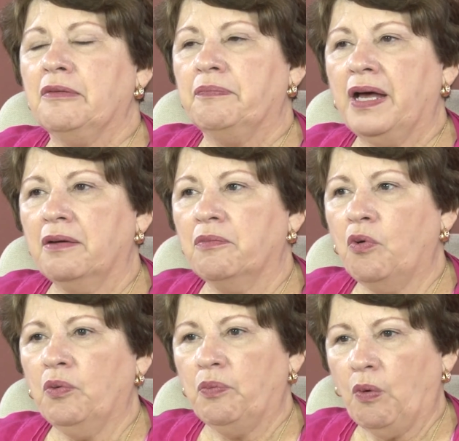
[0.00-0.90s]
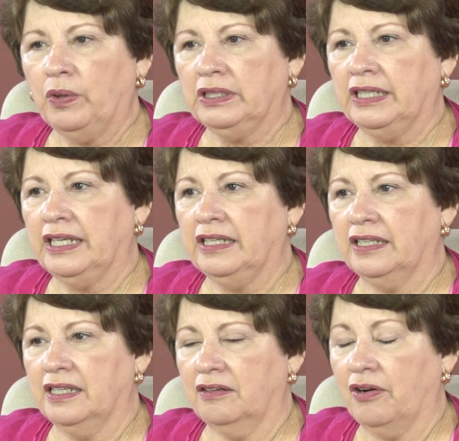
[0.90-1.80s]
But more importantly,
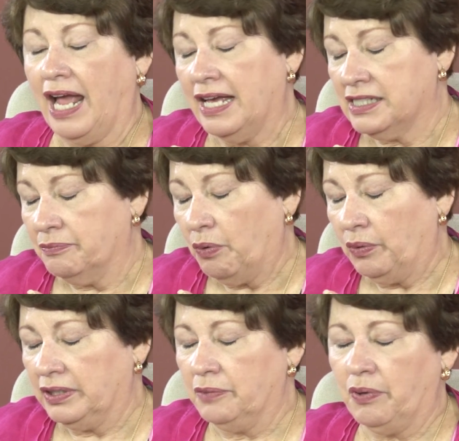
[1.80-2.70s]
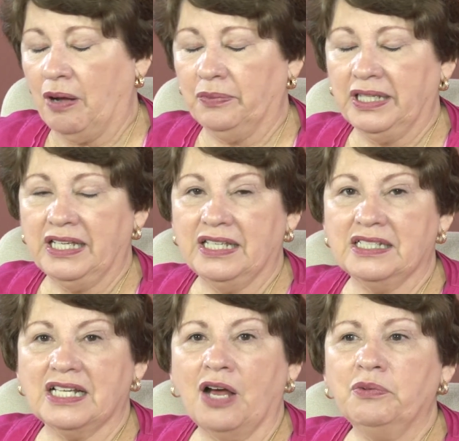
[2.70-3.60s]
or as importantly probably,
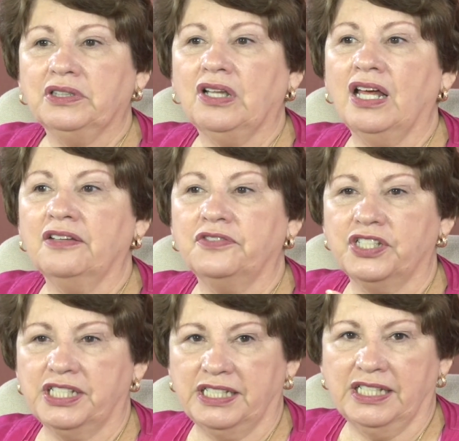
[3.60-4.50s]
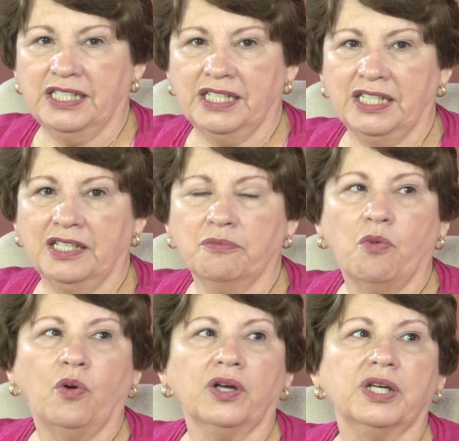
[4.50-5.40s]
is I would love to see
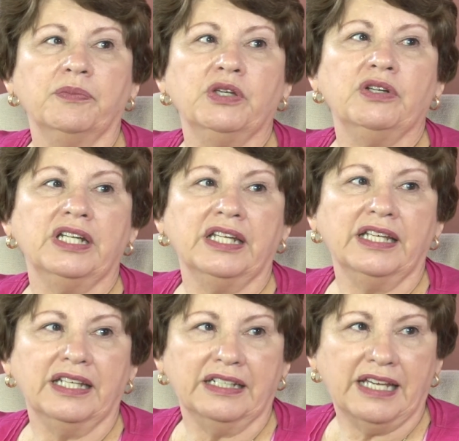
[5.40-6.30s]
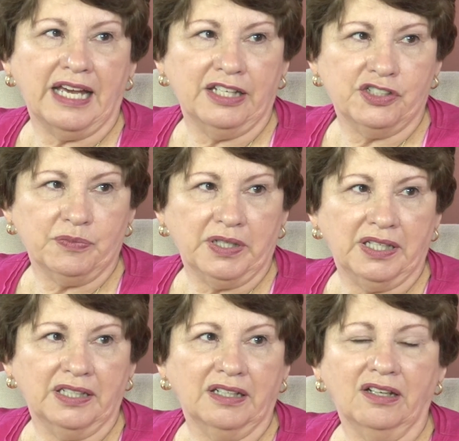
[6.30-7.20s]
more community
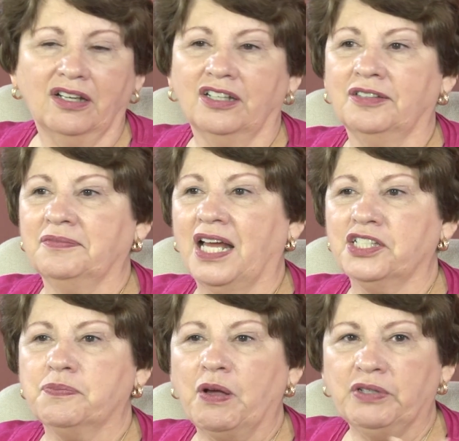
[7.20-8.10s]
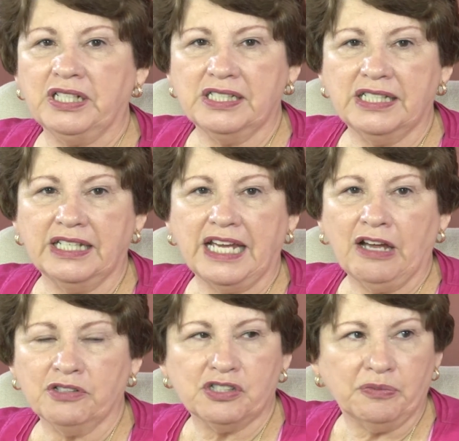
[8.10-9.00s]
engagement. I spoke at a city
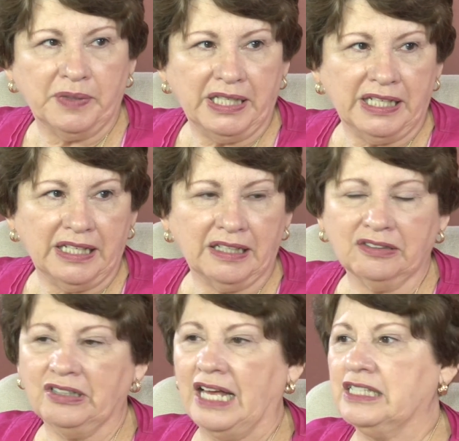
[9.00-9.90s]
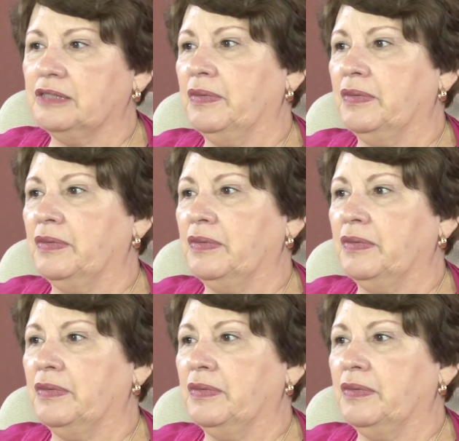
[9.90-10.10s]
council meeting last